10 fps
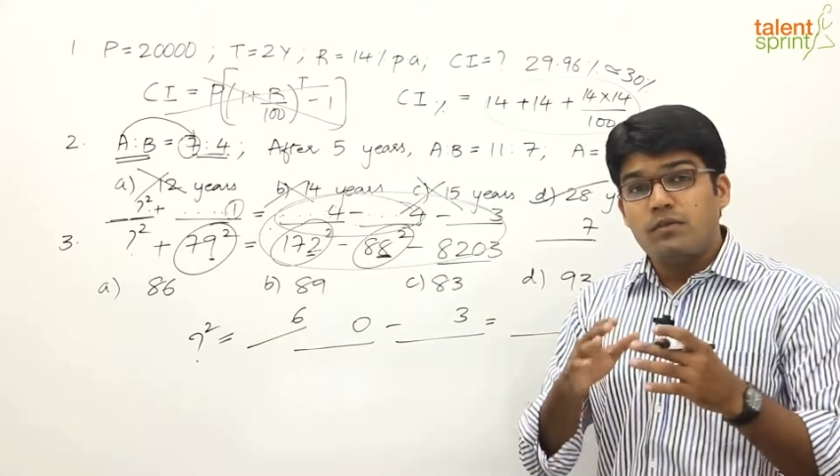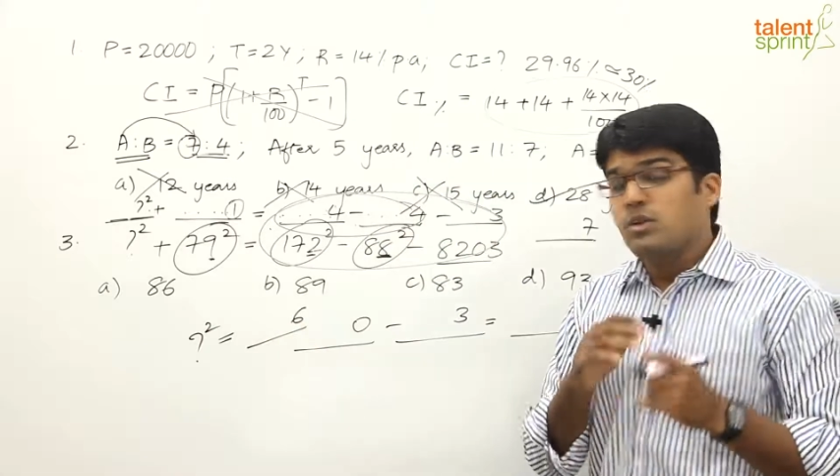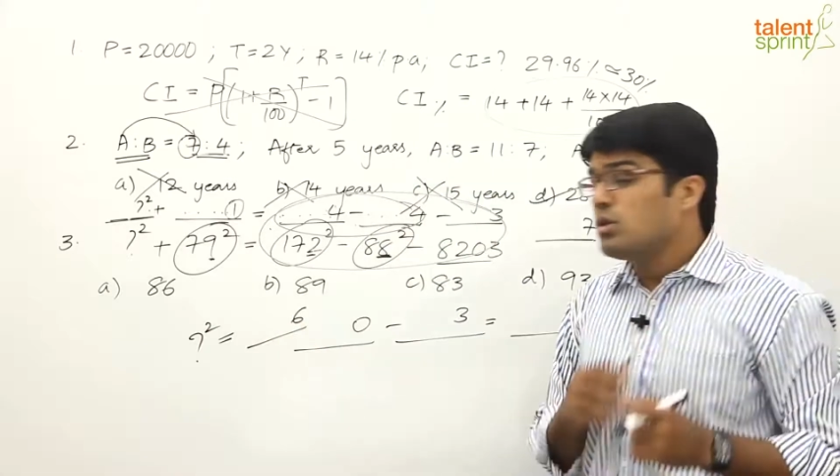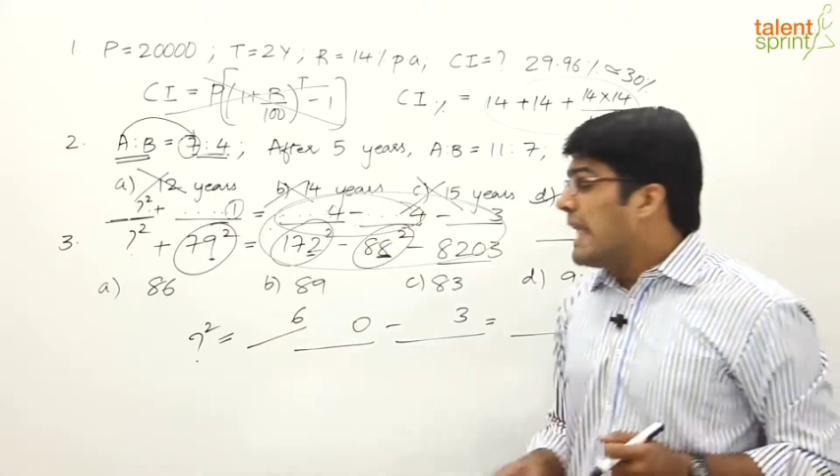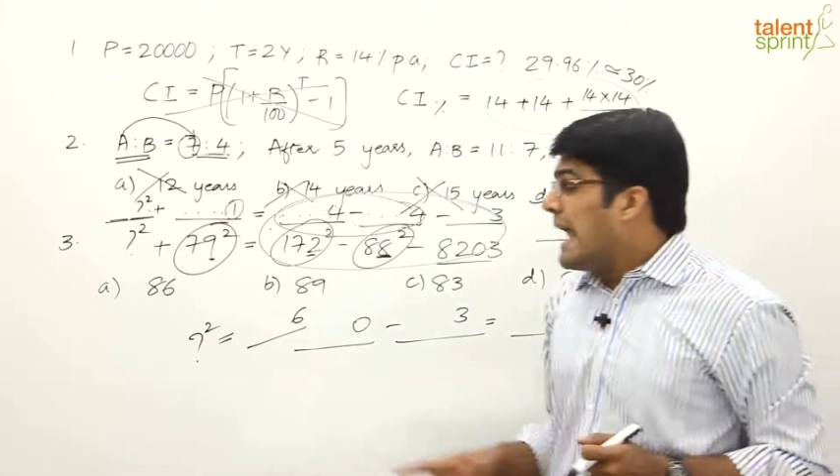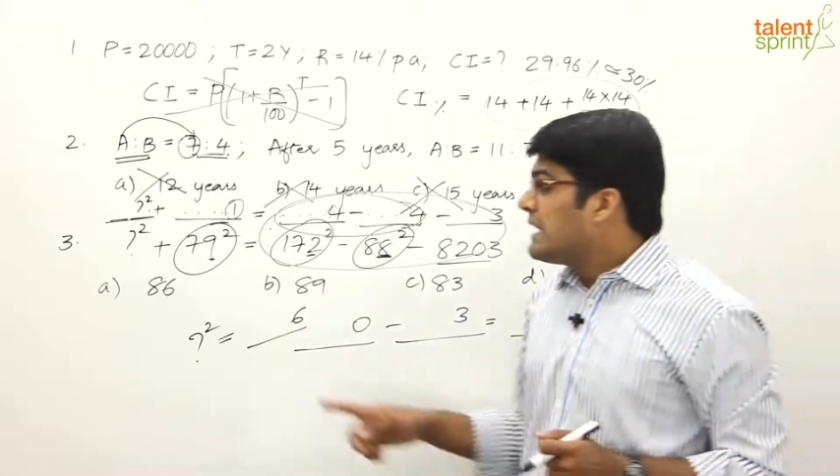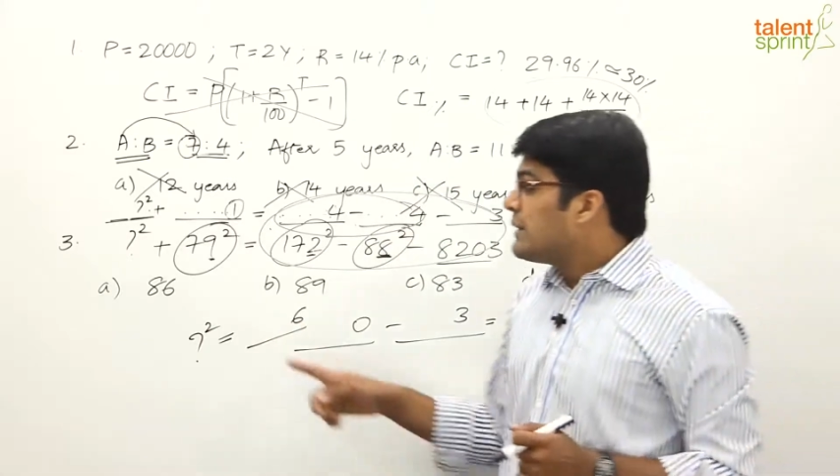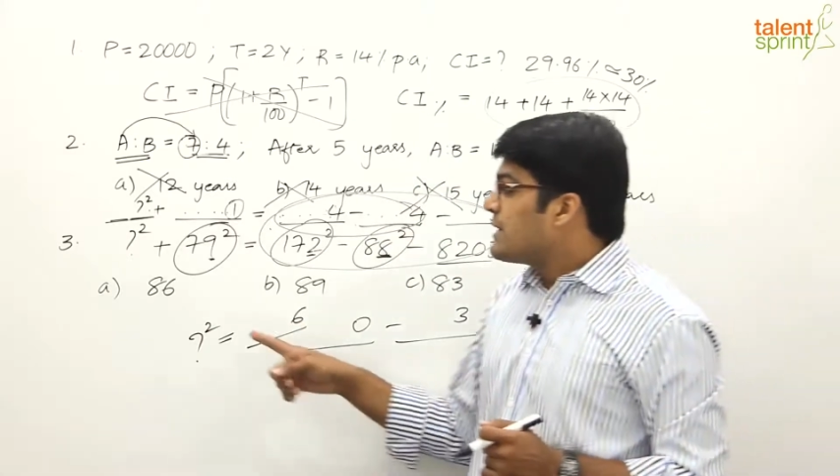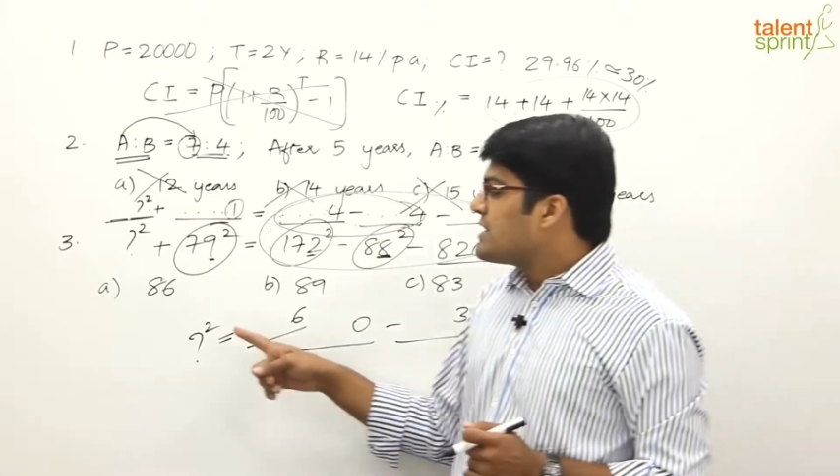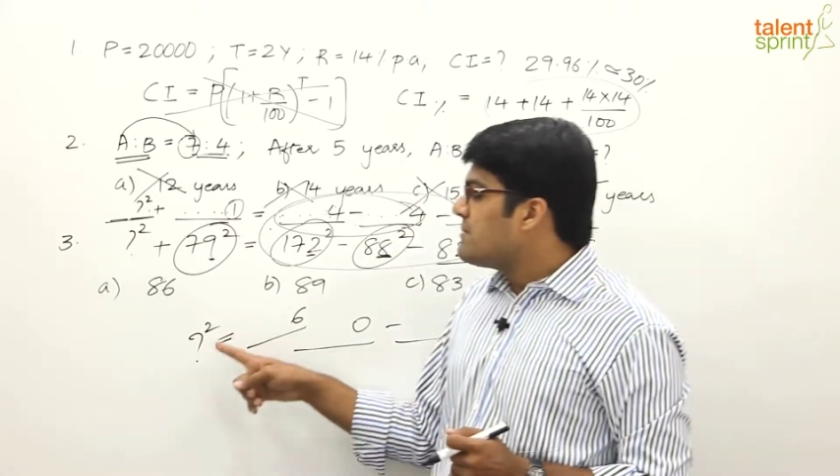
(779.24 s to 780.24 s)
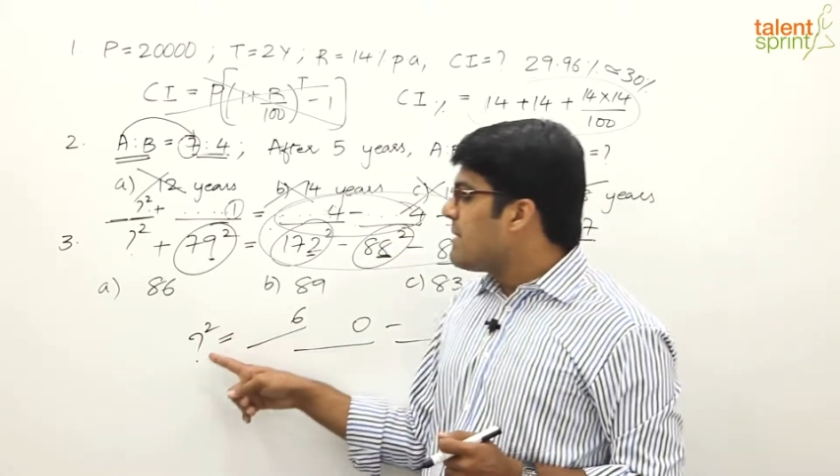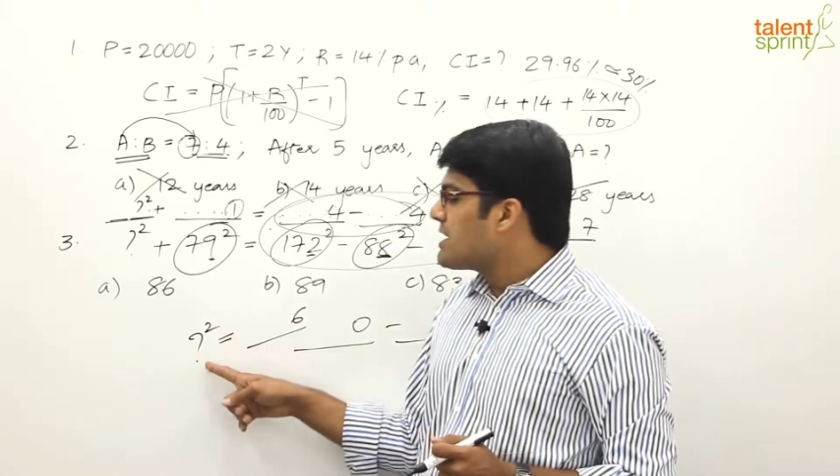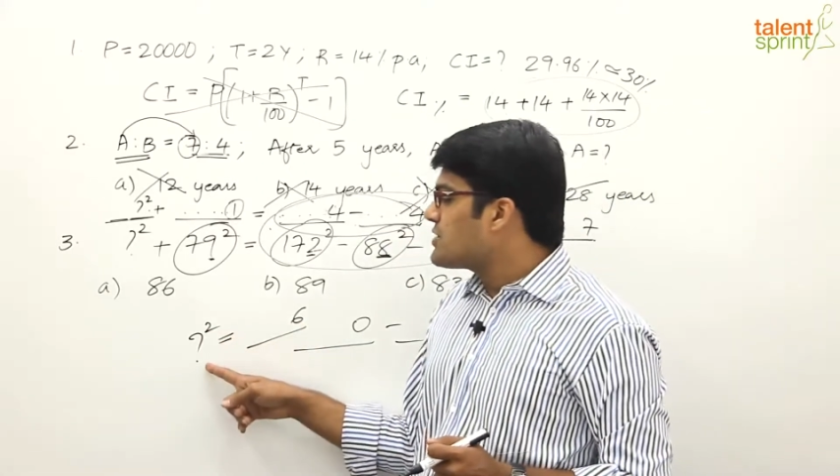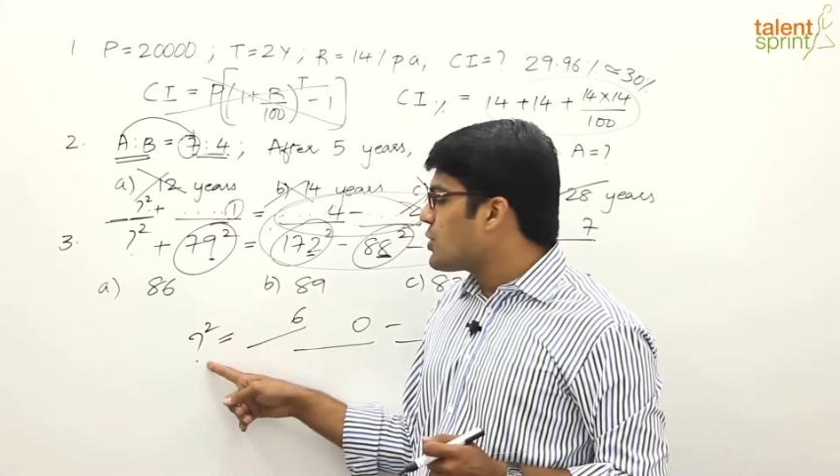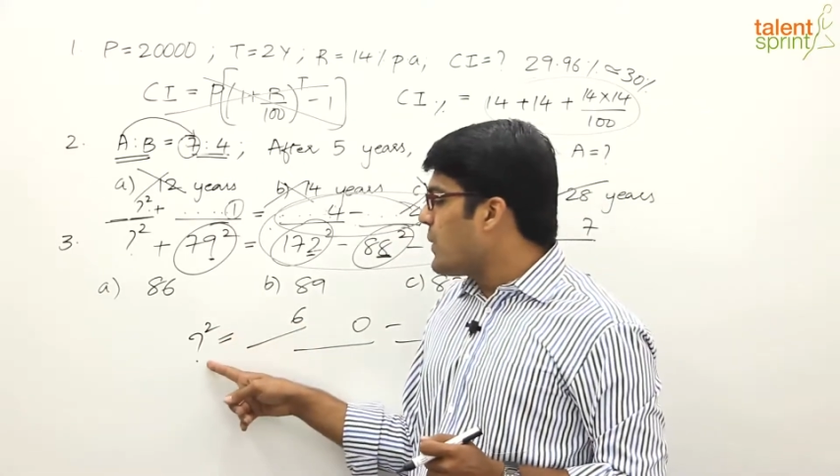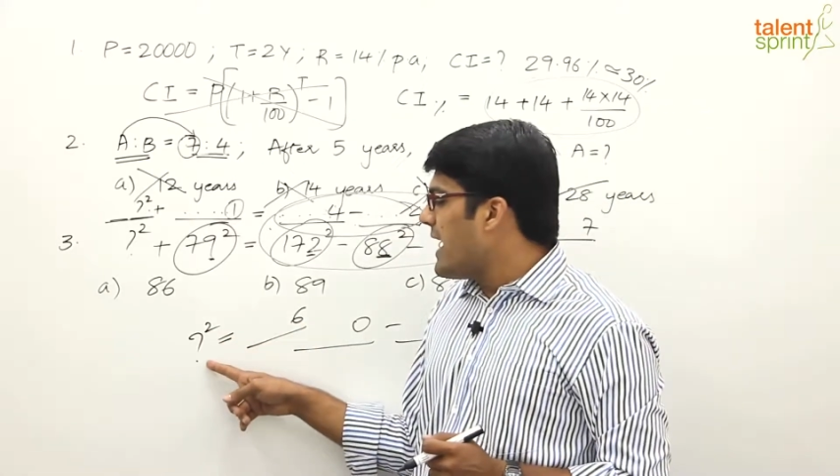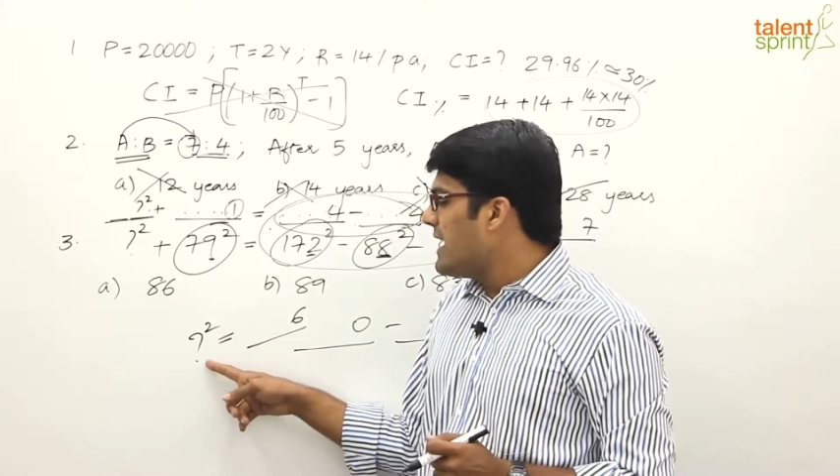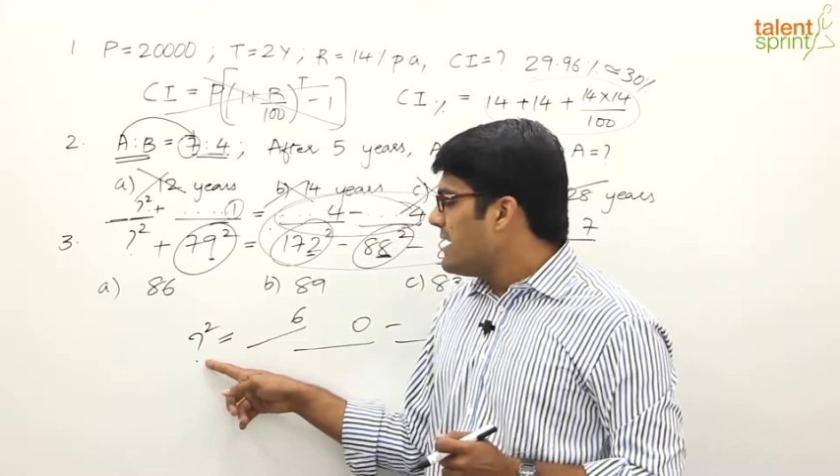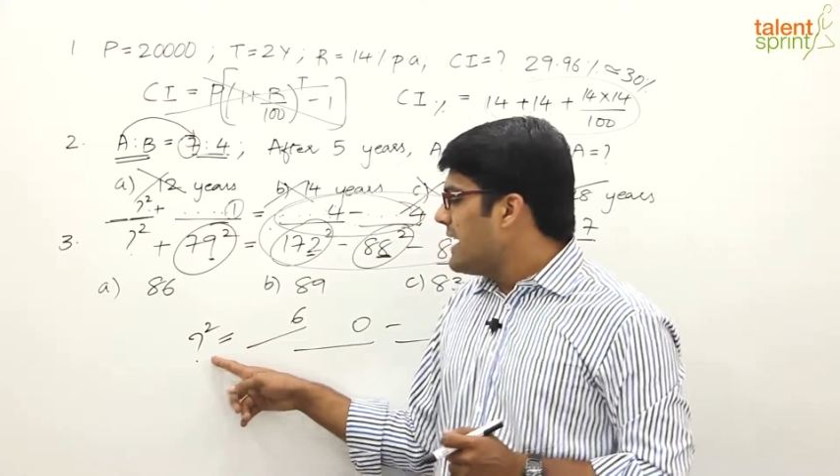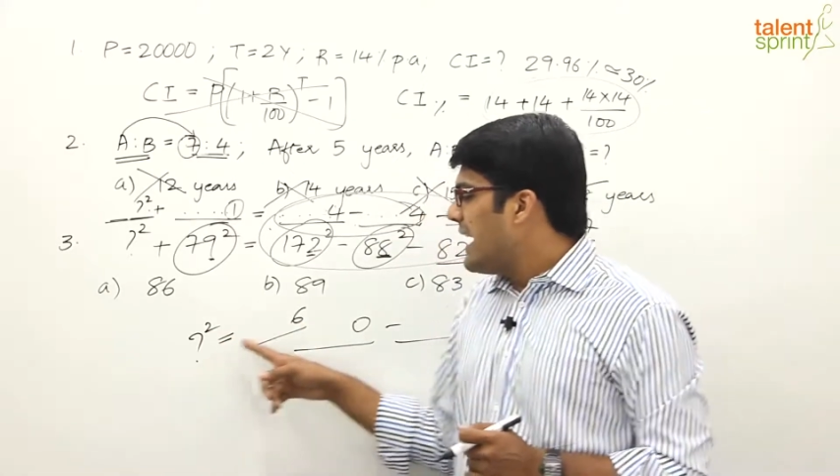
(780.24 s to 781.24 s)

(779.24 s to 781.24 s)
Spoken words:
we know that question mark square